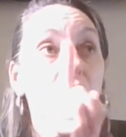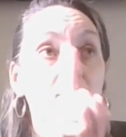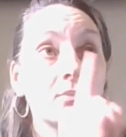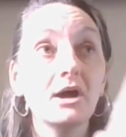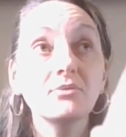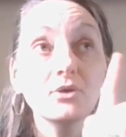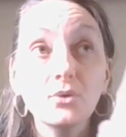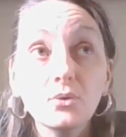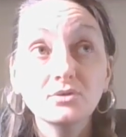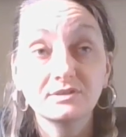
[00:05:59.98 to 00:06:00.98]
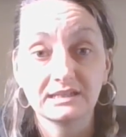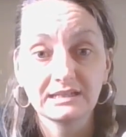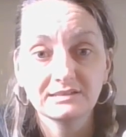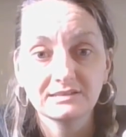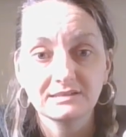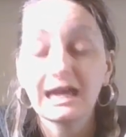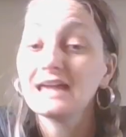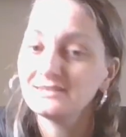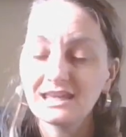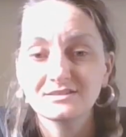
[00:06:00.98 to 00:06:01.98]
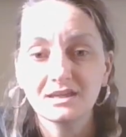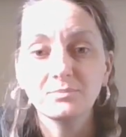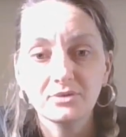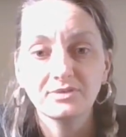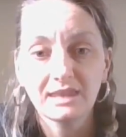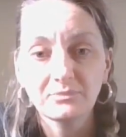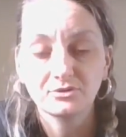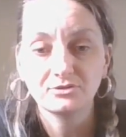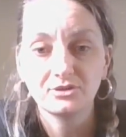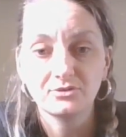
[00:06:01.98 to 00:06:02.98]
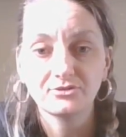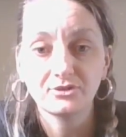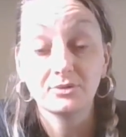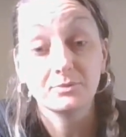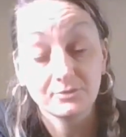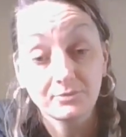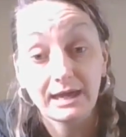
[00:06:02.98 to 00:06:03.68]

whom I recorded, and yes, I put them on YouTube as